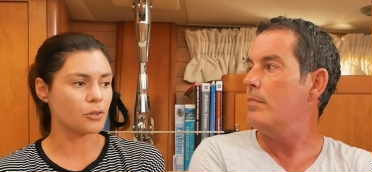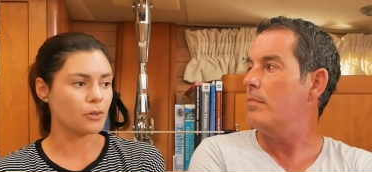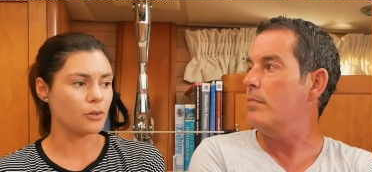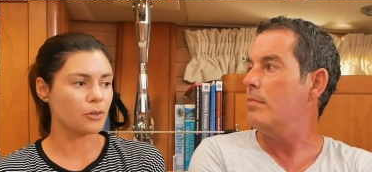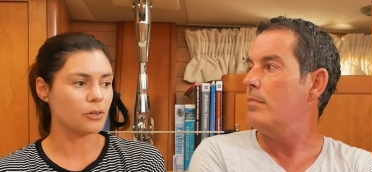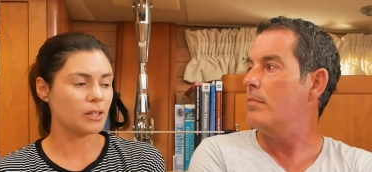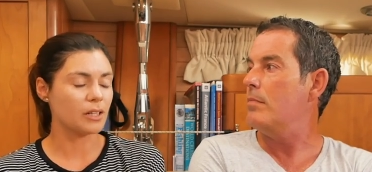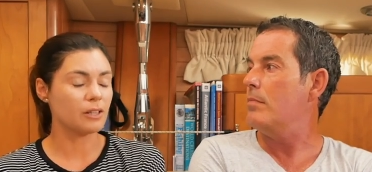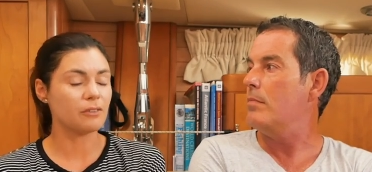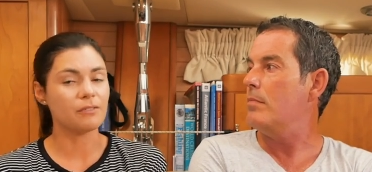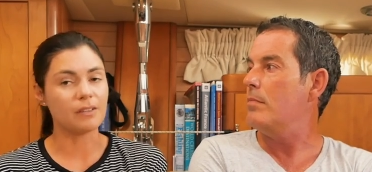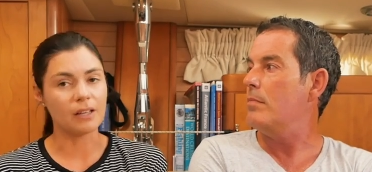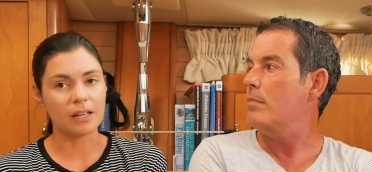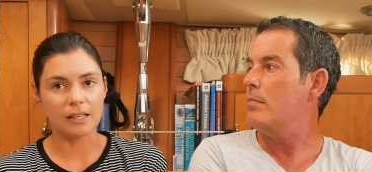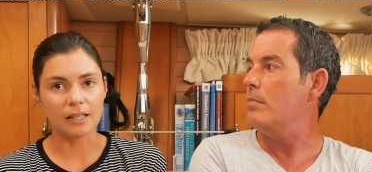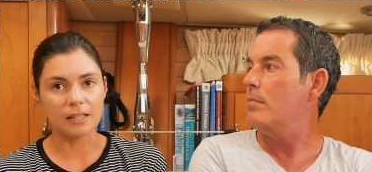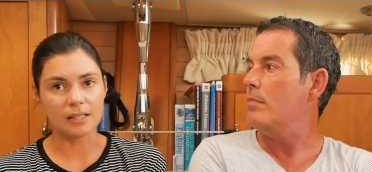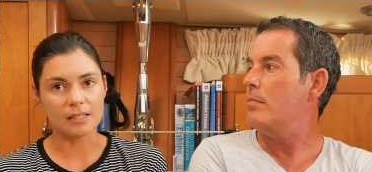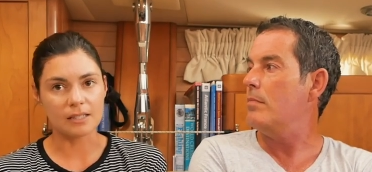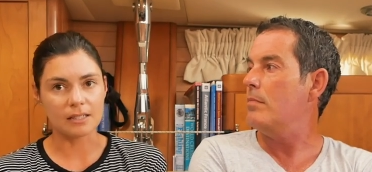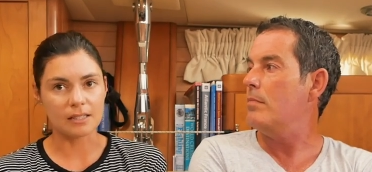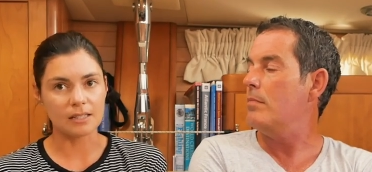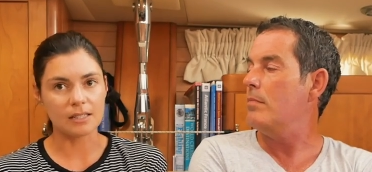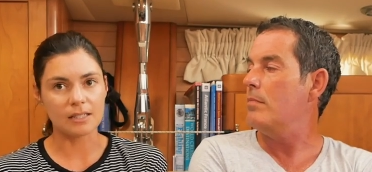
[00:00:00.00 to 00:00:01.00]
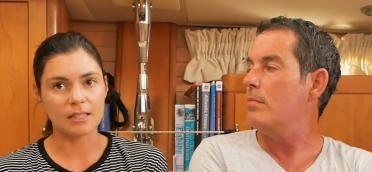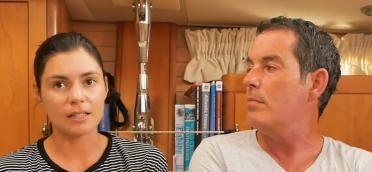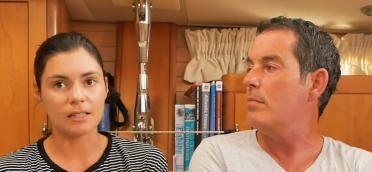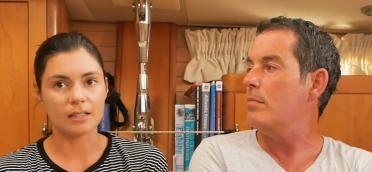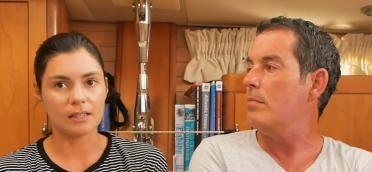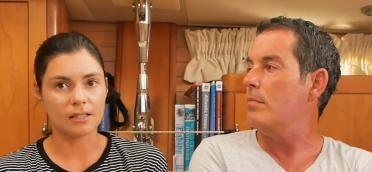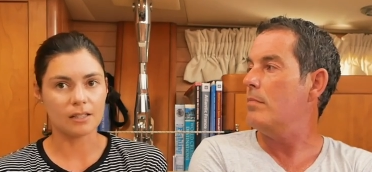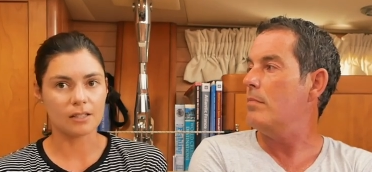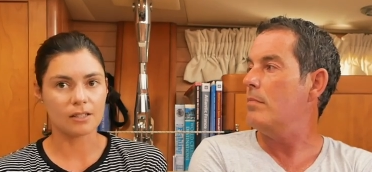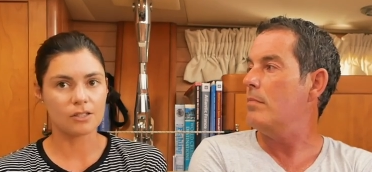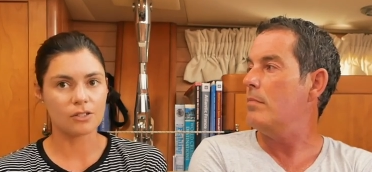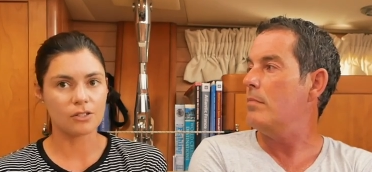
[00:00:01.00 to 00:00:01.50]
Speaker 1: if that is indeed
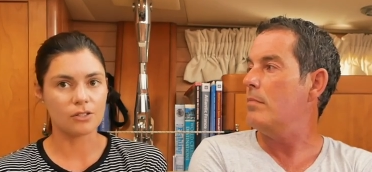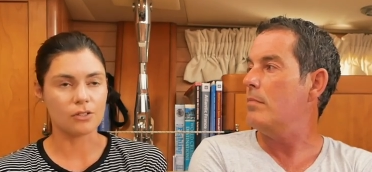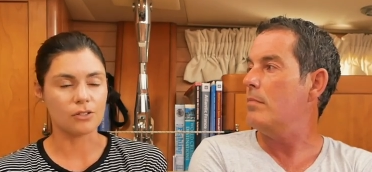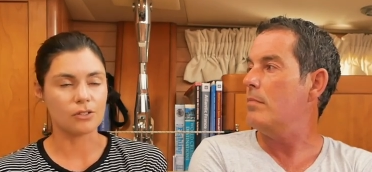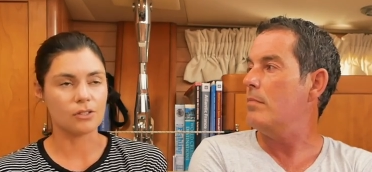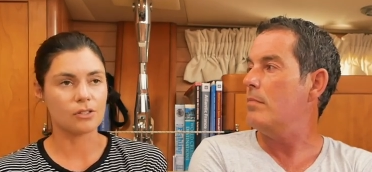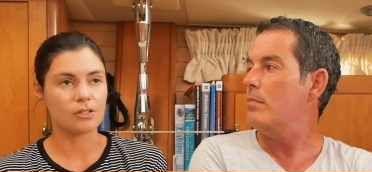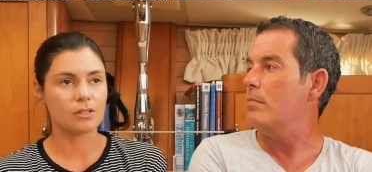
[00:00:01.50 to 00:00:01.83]
the excuse,